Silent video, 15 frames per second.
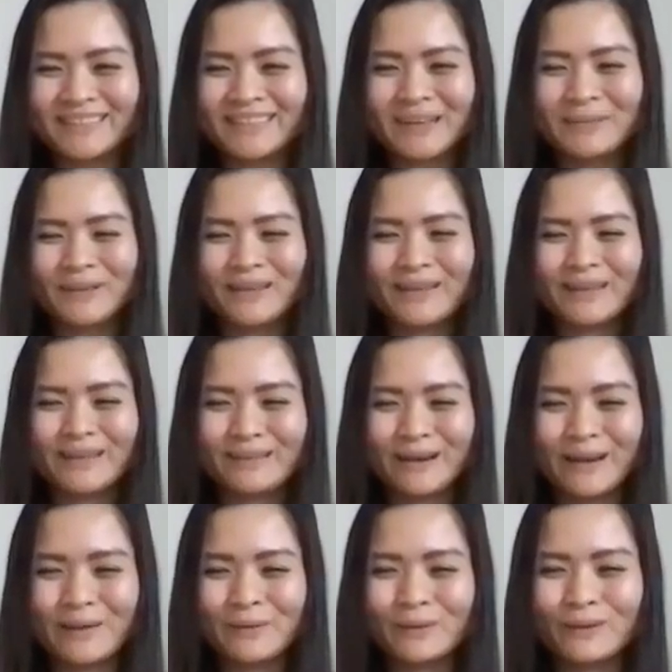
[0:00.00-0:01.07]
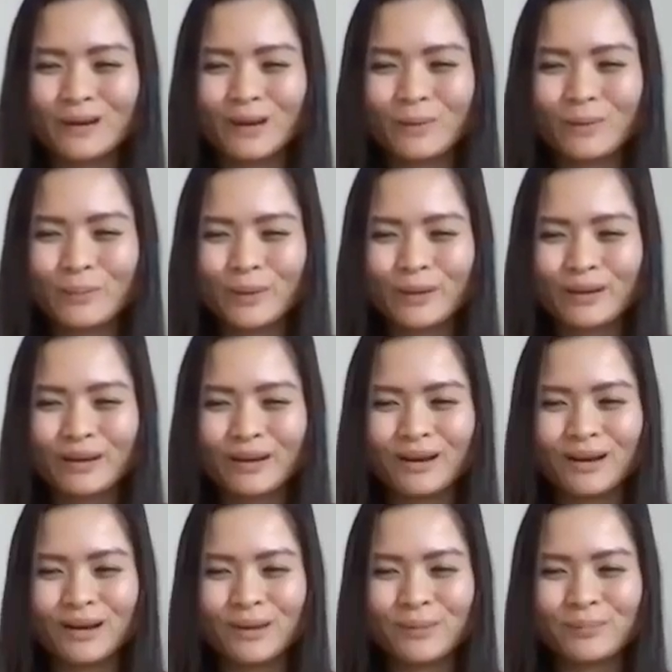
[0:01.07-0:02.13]
Let me know. I'll put
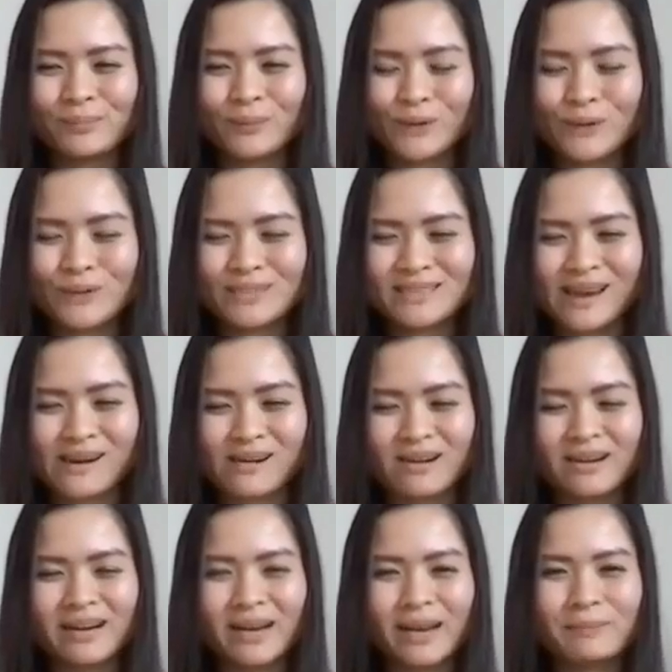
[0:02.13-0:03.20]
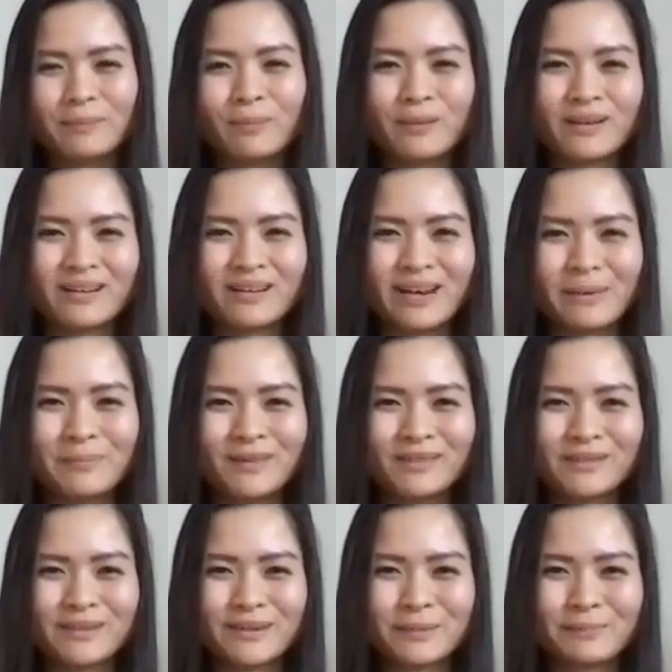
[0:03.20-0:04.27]
when you decide on her name, I'll put her name on
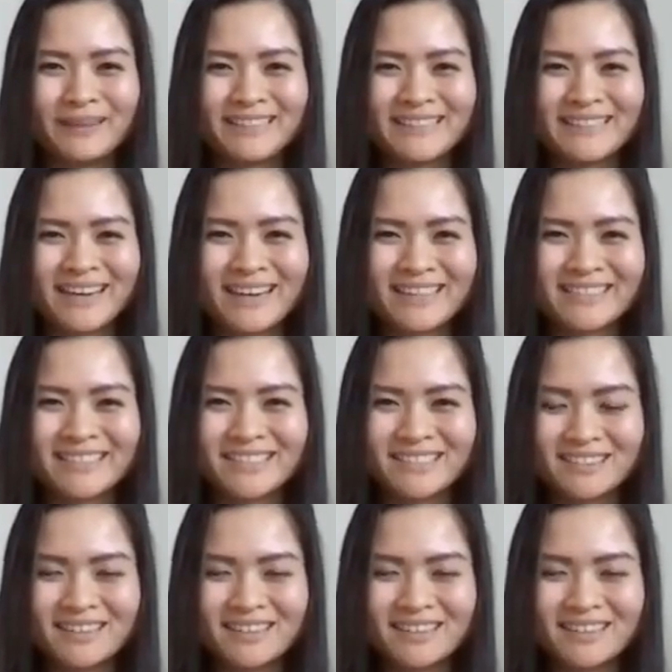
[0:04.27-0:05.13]
your bandana too.